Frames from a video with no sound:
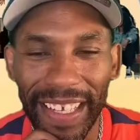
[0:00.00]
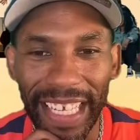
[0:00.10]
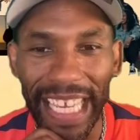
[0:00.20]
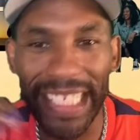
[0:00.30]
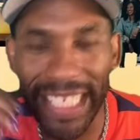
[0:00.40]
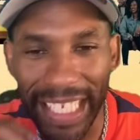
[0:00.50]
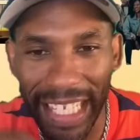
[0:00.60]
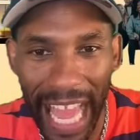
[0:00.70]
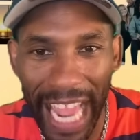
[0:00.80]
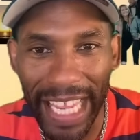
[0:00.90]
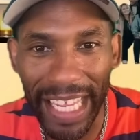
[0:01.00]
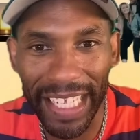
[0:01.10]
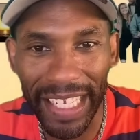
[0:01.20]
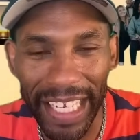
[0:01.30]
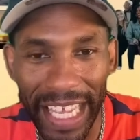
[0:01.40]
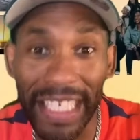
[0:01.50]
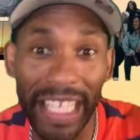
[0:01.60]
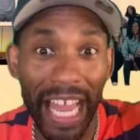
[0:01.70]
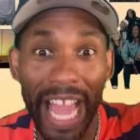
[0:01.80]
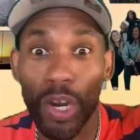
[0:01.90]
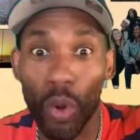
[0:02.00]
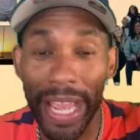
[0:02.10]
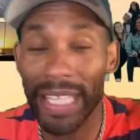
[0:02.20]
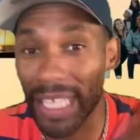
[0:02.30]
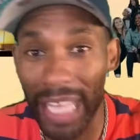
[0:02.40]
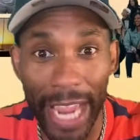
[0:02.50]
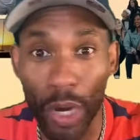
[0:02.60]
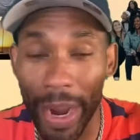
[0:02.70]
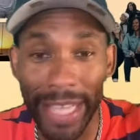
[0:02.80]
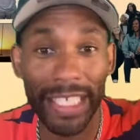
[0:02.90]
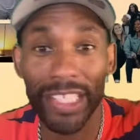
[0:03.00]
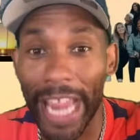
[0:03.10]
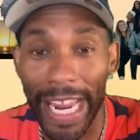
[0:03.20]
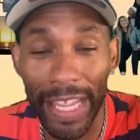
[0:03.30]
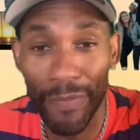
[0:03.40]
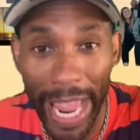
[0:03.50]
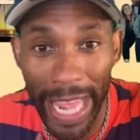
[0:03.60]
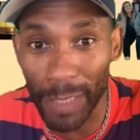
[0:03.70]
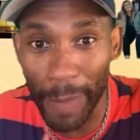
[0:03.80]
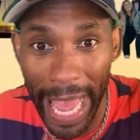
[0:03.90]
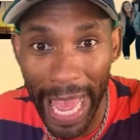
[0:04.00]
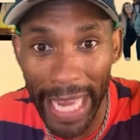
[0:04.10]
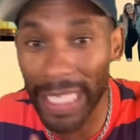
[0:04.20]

Is it like crazy JD Vance bad?